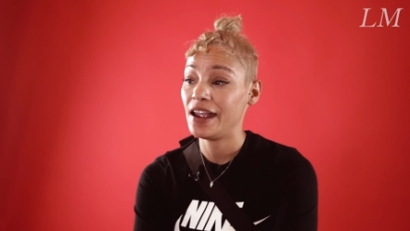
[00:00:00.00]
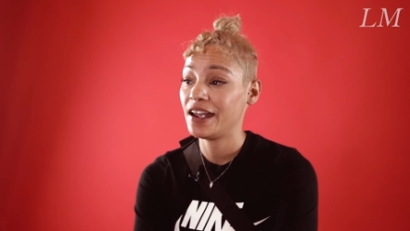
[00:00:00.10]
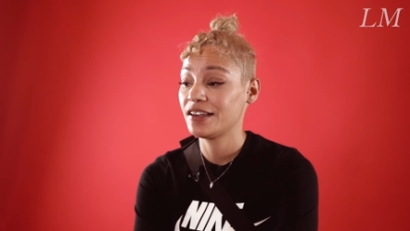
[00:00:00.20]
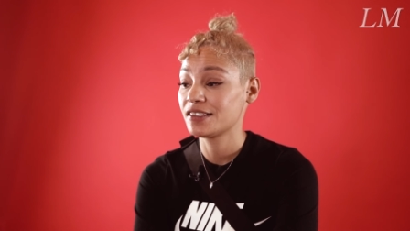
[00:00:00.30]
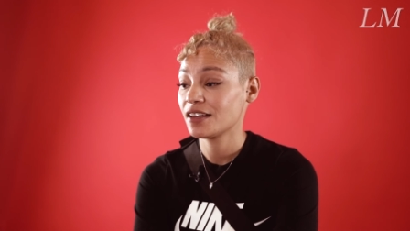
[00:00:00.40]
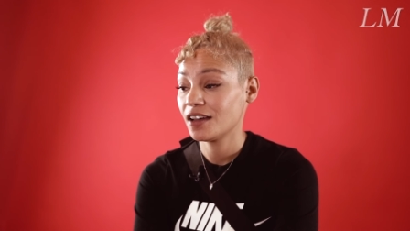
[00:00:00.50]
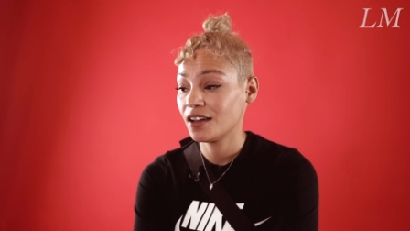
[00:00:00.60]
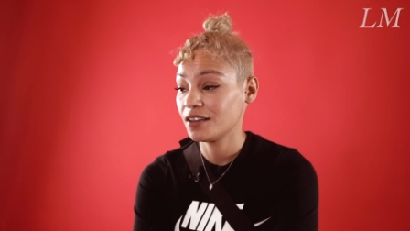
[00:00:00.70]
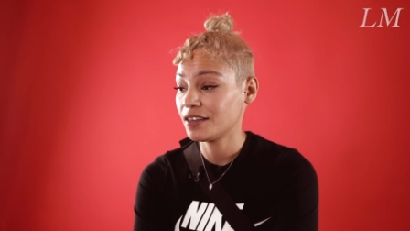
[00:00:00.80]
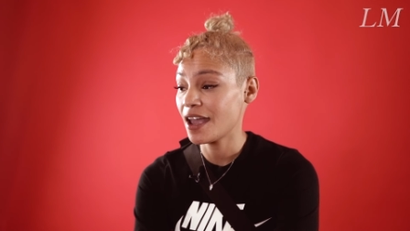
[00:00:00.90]
And
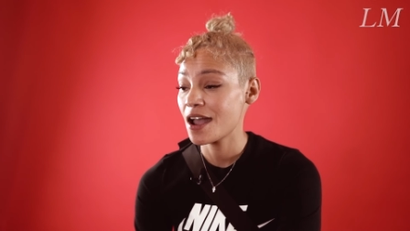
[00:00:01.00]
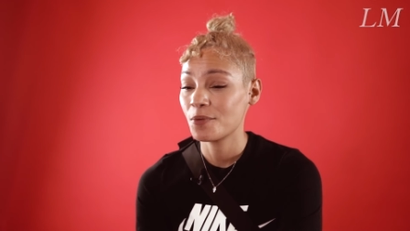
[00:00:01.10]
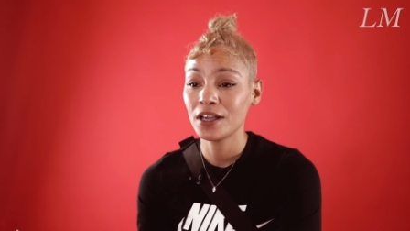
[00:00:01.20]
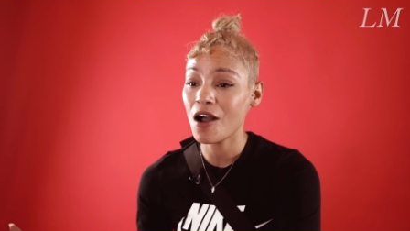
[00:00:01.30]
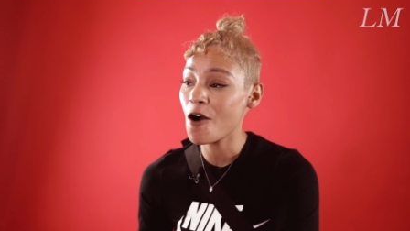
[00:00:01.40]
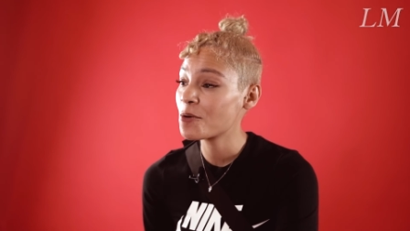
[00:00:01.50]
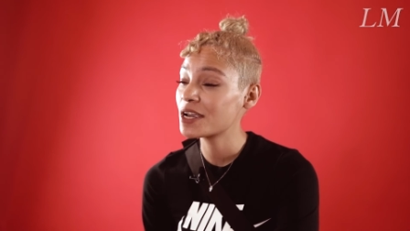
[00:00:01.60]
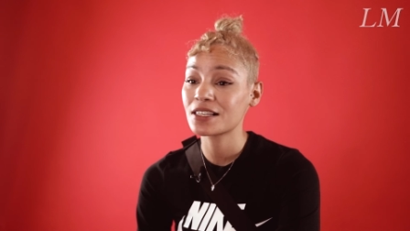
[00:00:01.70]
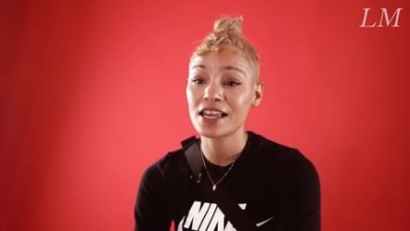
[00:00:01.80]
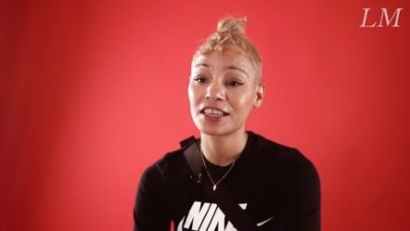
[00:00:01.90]
uh, yeah, we
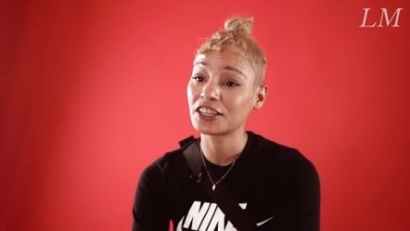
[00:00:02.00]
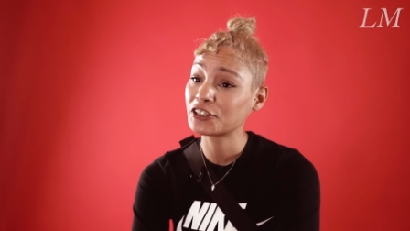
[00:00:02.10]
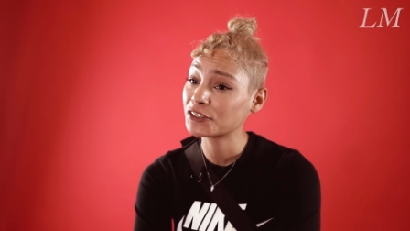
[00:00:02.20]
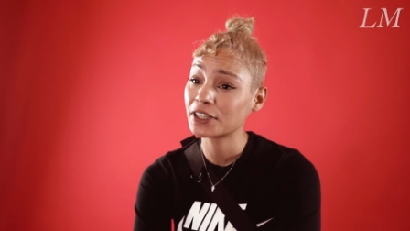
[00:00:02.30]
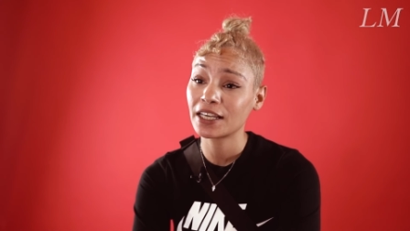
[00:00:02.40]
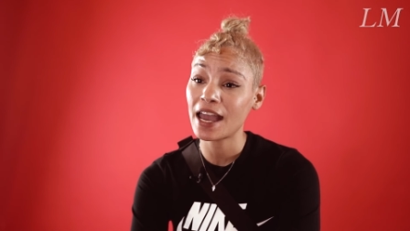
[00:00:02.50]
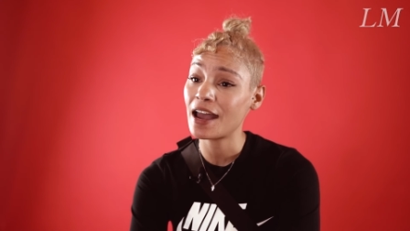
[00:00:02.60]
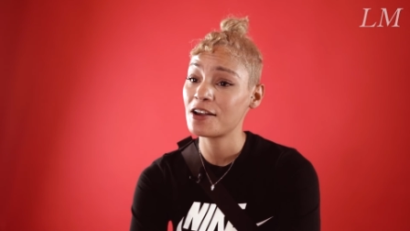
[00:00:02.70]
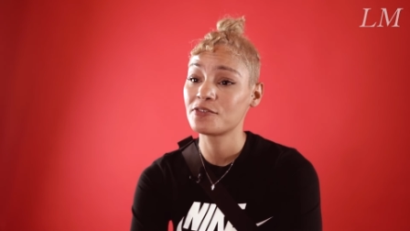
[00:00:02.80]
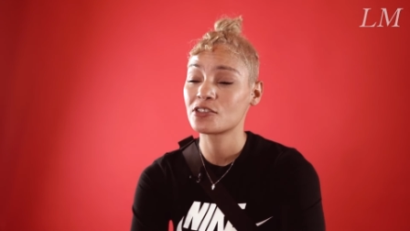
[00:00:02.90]
always like literally
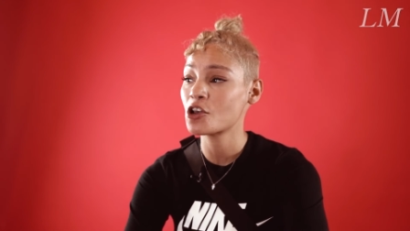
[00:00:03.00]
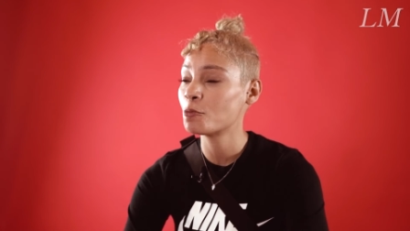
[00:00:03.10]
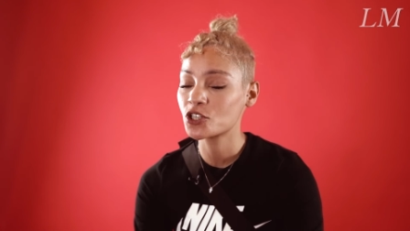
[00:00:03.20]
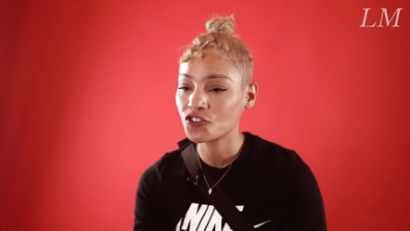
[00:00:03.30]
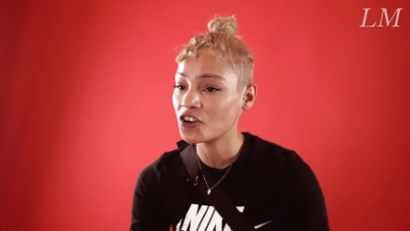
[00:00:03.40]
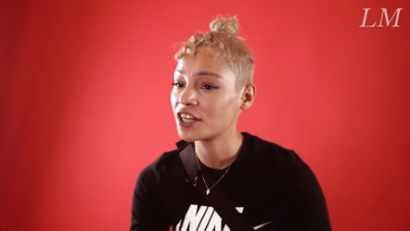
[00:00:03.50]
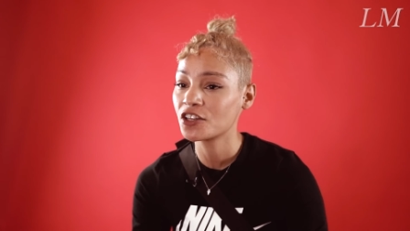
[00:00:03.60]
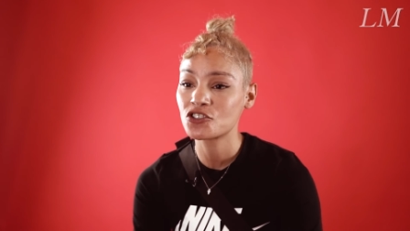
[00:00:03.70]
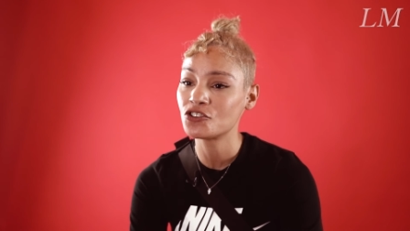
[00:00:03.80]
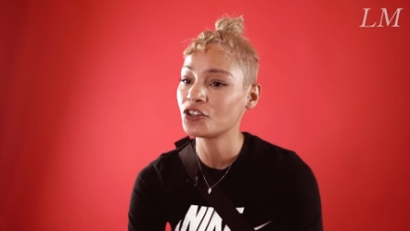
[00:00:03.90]
have so much fun in
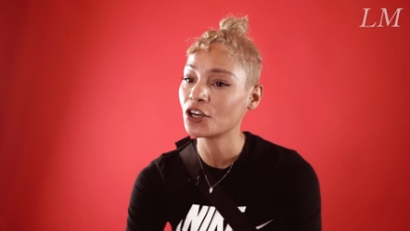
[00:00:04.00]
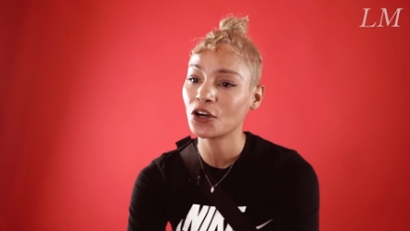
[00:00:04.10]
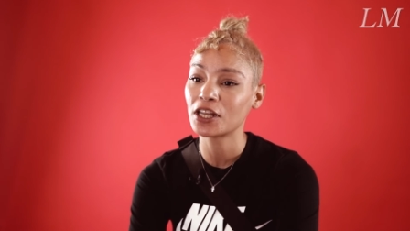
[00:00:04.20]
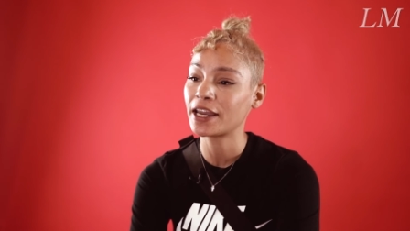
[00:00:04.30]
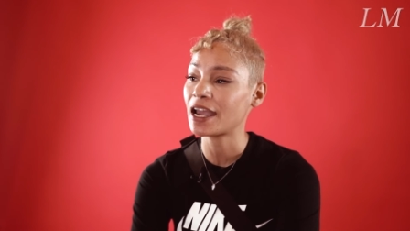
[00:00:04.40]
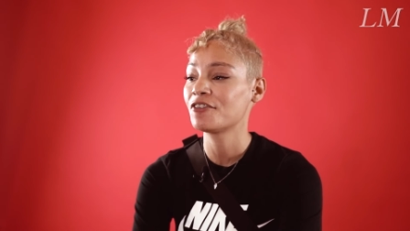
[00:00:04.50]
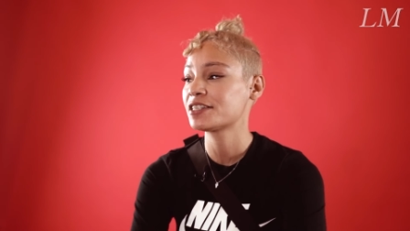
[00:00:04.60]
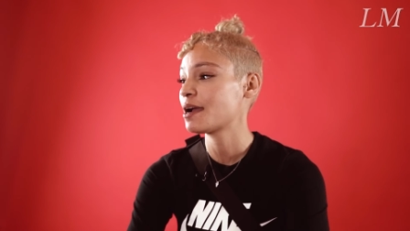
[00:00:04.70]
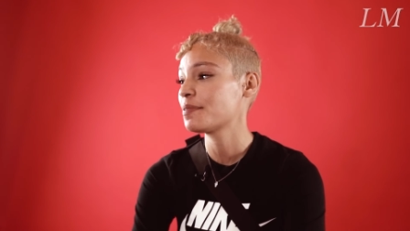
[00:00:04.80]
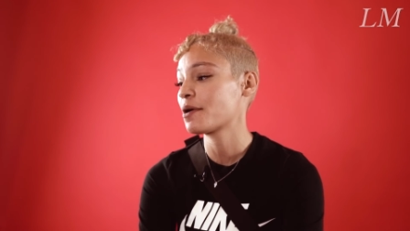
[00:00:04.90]
the studio. Like every
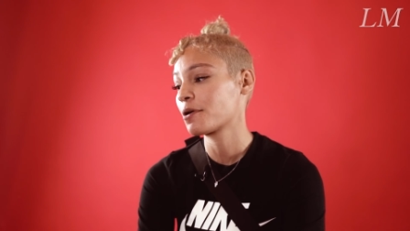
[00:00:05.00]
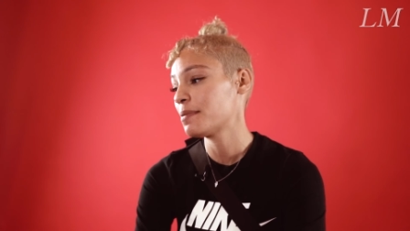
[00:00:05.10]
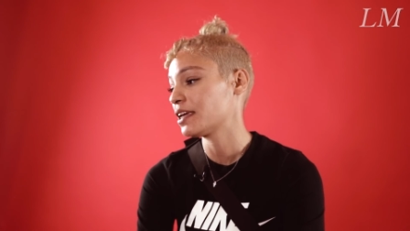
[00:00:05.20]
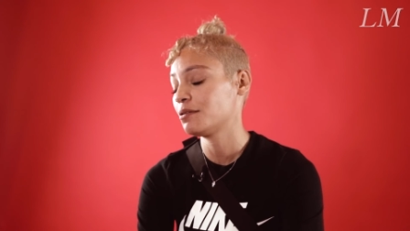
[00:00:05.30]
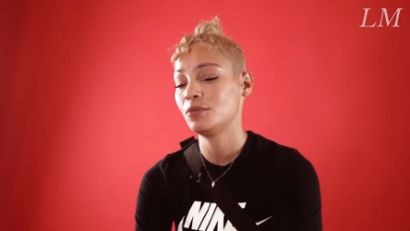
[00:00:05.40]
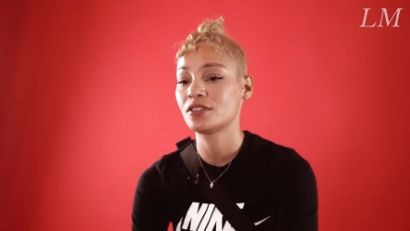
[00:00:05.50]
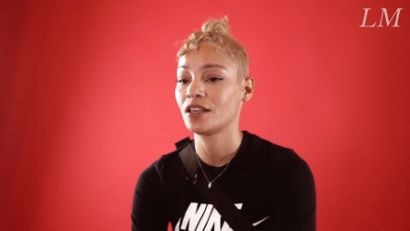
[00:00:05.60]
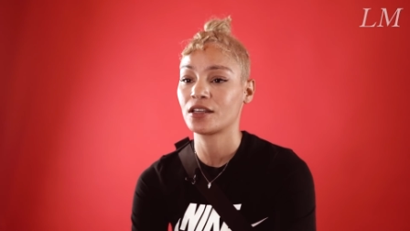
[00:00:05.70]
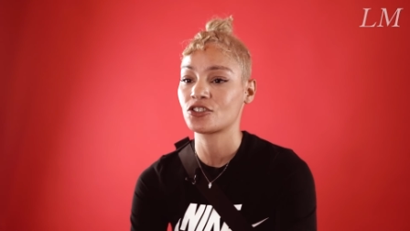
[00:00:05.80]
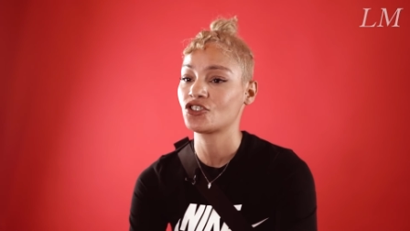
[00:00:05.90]
mm. time that we're making
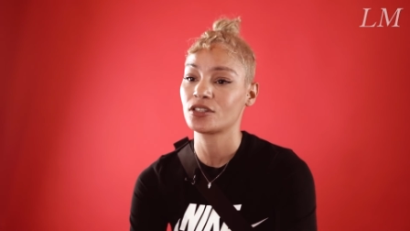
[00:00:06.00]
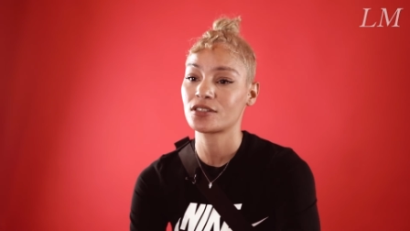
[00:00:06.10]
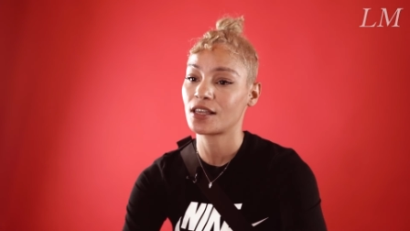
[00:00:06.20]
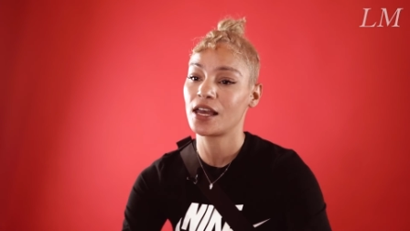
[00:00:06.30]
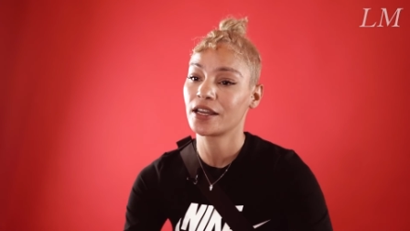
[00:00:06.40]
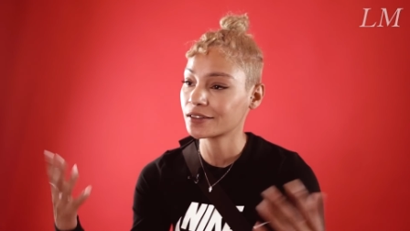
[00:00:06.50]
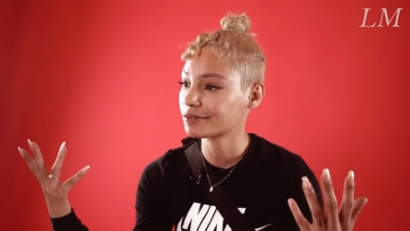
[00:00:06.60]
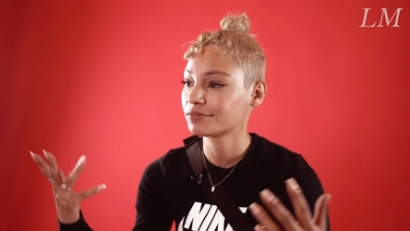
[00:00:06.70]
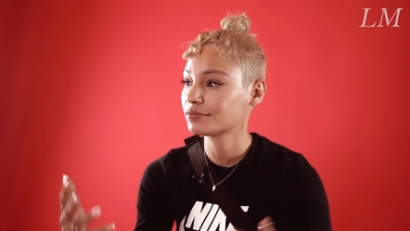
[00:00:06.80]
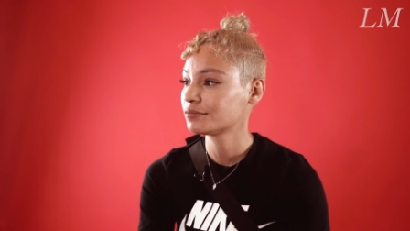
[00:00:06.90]
music, it's just like,
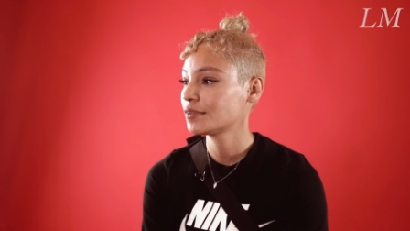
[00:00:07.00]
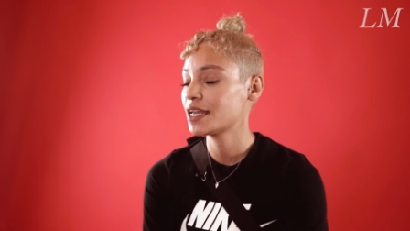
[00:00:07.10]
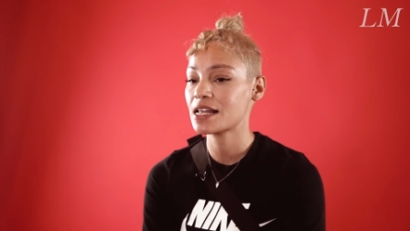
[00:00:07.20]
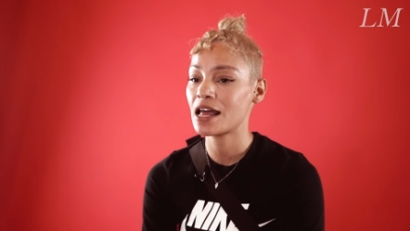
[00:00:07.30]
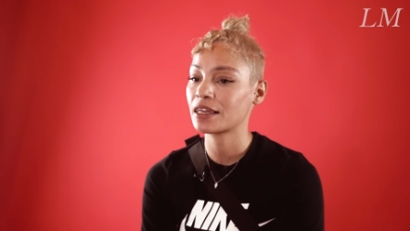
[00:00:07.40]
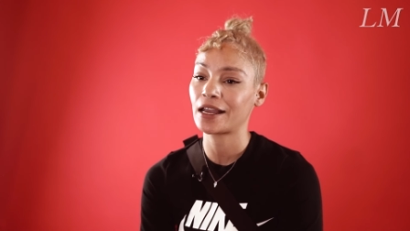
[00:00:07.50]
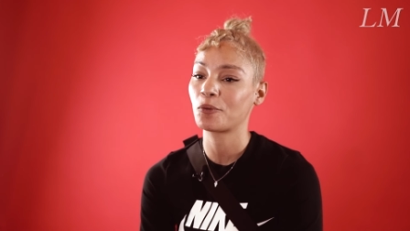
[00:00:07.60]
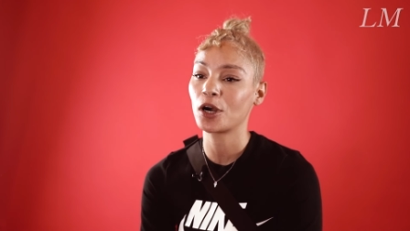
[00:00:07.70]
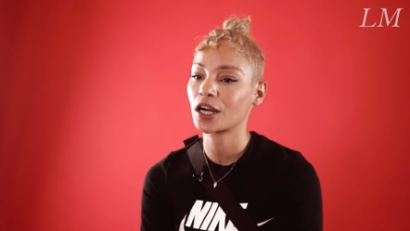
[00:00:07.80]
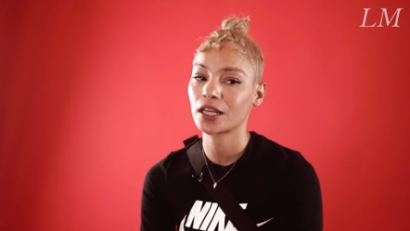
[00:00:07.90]
it's not like
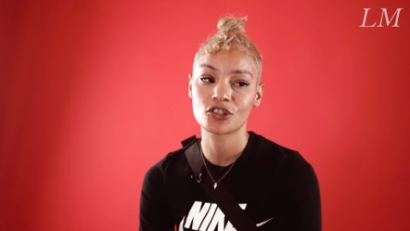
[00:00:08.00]
work.